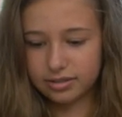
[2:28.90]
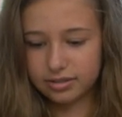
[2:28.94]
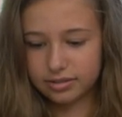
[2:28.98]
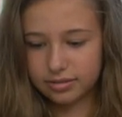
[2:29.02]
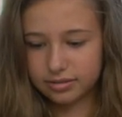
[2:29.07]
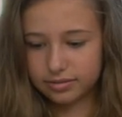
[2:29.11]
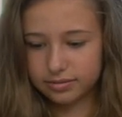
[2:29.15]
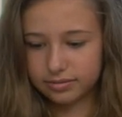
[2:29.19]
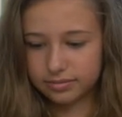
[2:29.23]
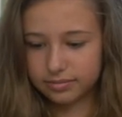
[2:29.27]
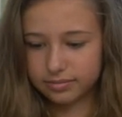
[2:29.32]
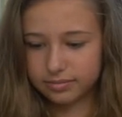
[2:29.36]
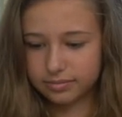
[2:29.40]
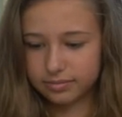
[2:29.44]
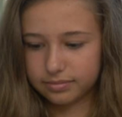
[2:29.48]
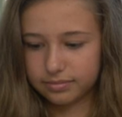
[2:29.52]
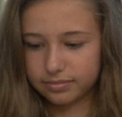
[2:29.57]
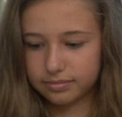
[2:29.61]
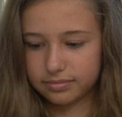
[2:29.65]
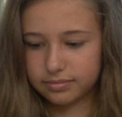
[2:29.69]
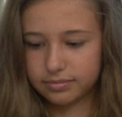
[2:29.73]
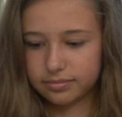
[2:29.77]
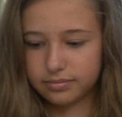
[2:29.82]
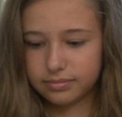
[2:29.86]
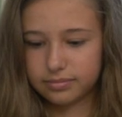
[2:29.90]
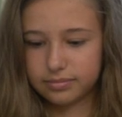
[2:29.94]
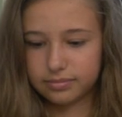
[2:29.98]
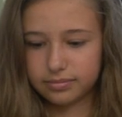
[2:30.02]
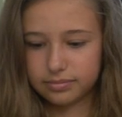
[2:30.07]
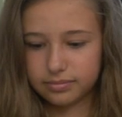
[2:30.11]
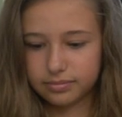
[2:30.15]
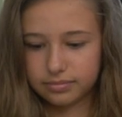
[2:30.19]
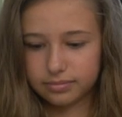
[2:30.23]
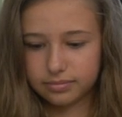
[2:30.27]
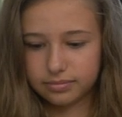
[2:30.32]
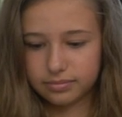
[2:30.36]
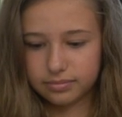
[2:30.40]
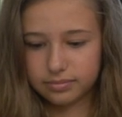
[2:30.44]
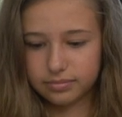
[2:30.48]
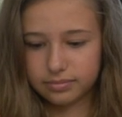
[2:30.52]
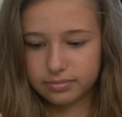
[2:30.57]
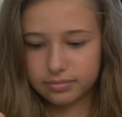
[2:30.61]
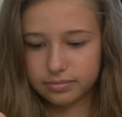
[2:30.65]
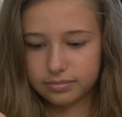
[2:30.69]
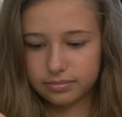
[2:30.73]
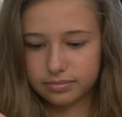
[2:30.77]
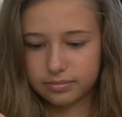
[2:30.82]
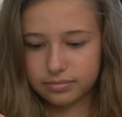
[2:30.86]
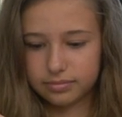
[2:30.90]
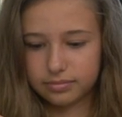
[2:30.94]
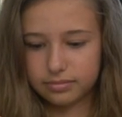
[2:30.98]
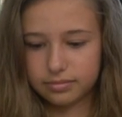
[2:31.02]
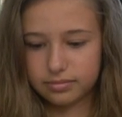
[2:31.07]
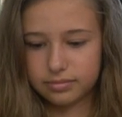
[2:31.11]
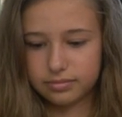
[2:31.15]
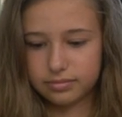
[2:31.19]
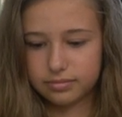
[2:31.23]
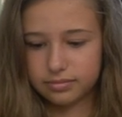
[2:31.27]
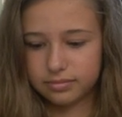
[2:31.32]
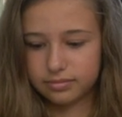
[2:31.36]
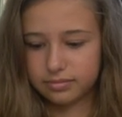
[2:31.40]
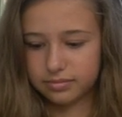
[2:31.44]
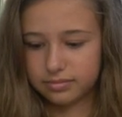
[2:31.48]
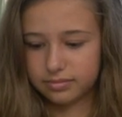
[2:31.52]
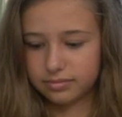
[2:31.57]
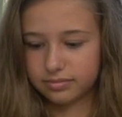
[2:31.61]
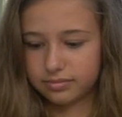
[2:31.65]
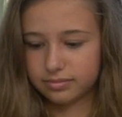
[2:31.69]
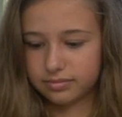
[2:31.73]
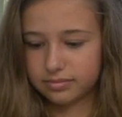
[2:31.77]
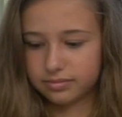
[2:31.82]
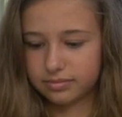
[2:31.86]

No words are spoken by the person on screen.